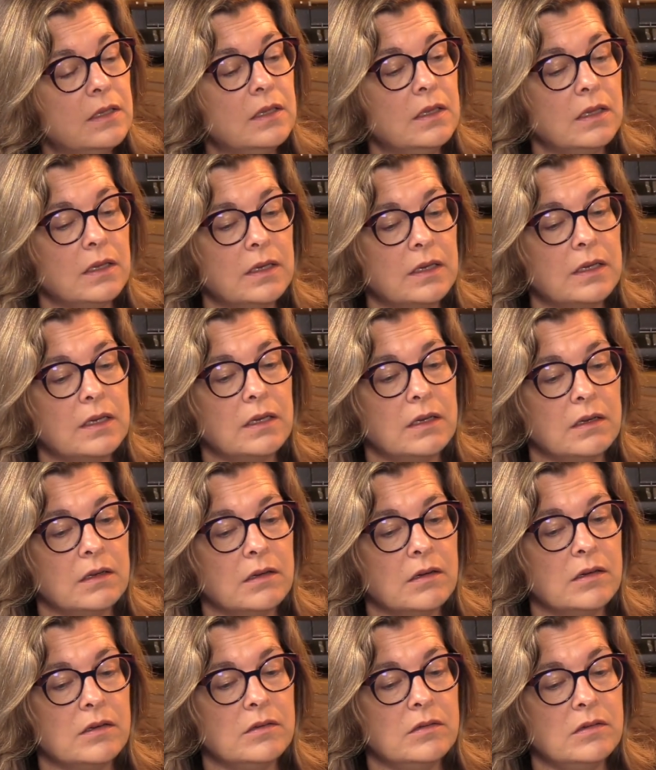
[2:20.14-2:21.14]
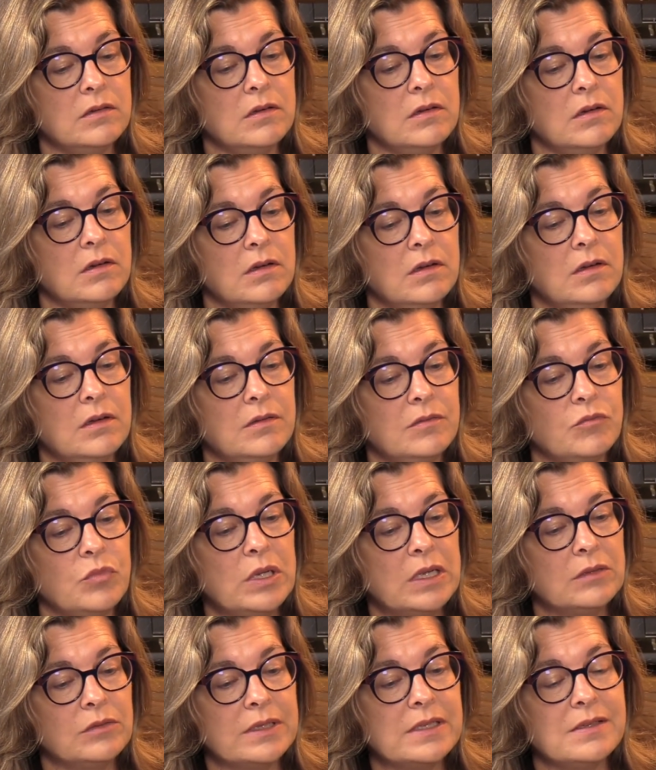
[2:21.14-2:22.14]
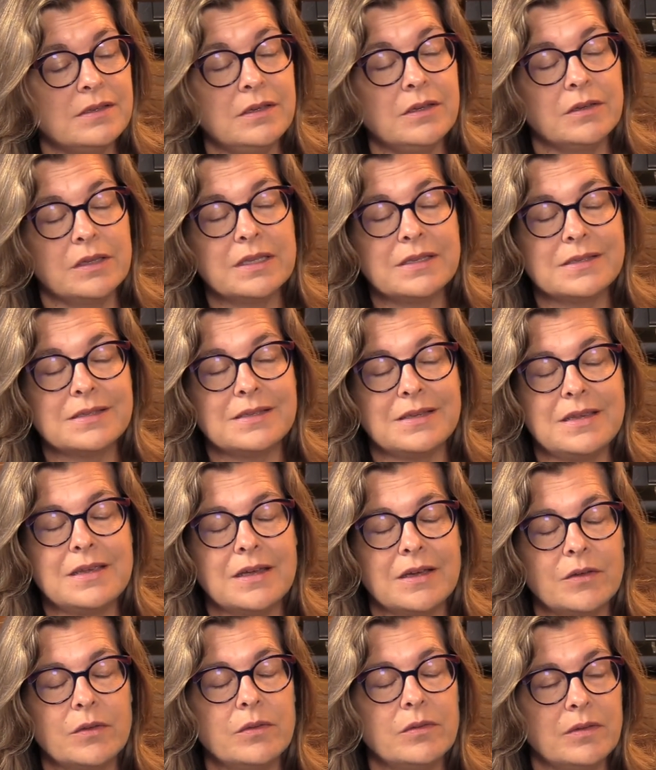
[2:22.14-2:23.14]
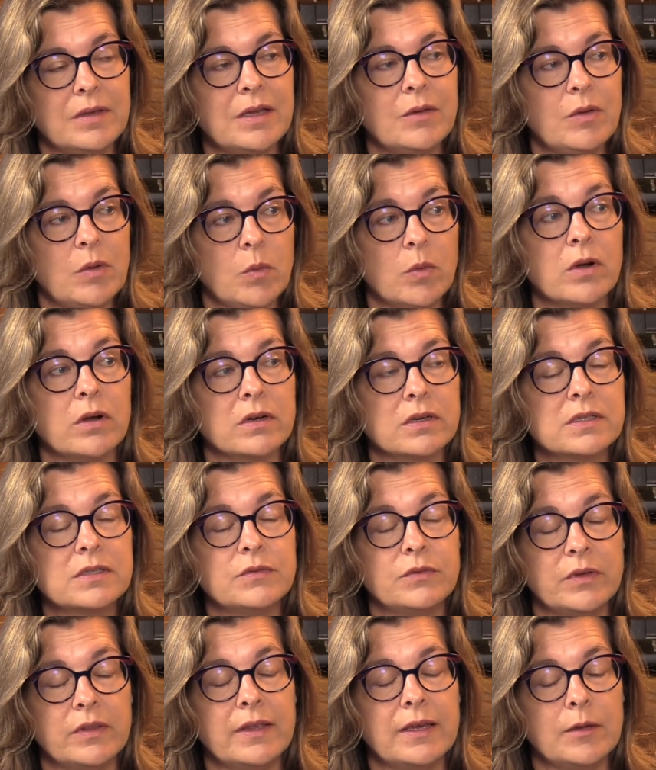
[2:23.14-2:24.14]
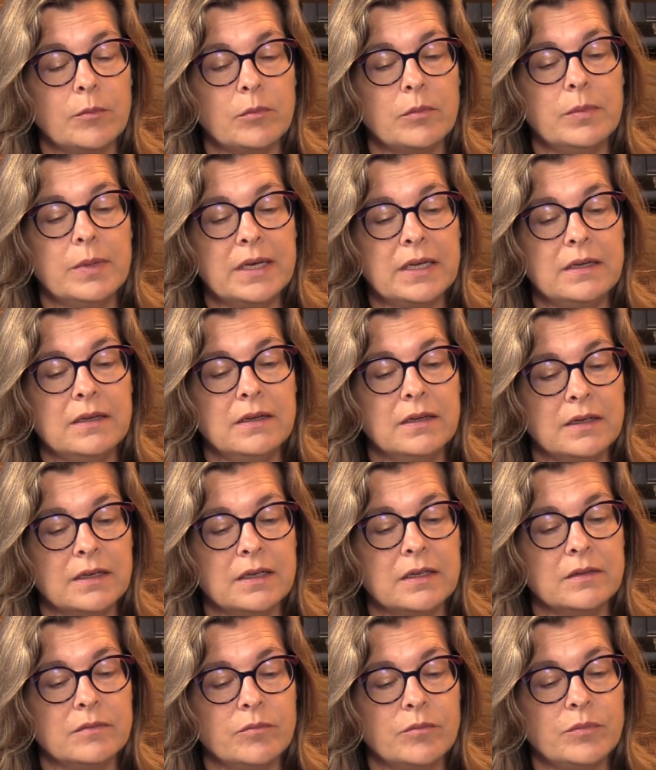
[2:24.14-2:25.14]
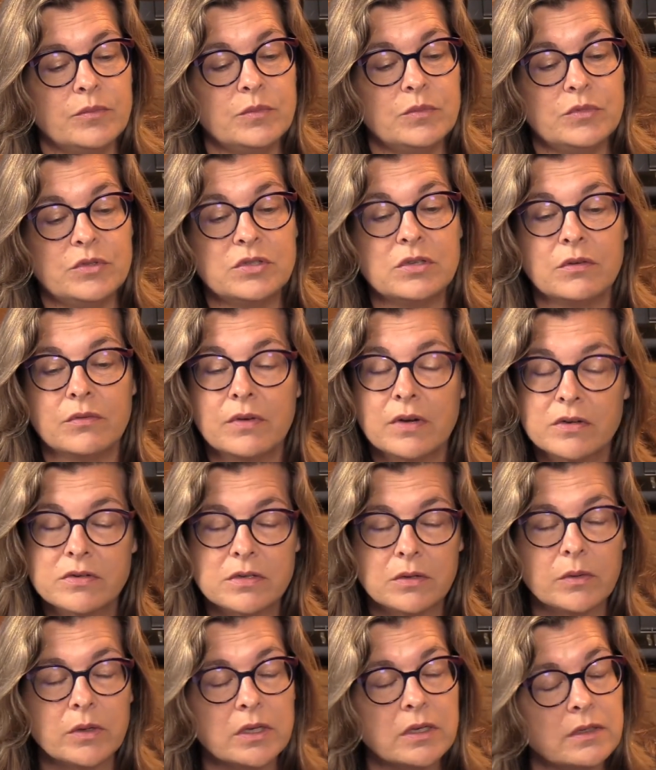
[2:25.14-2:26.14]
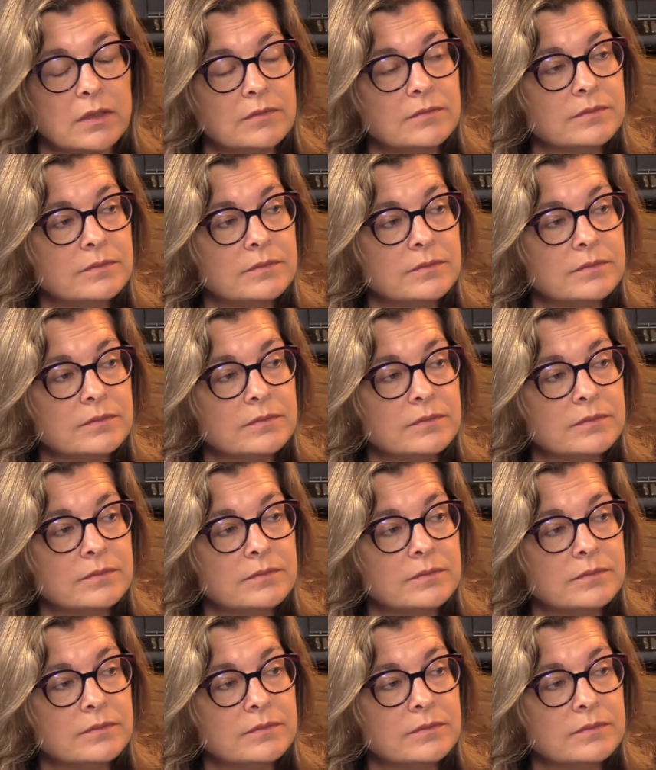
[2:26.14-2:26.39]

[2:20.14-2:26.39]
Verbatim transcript: uh, are, well, let's, you know, let's see how, how it works for them. But uh, so far, so good.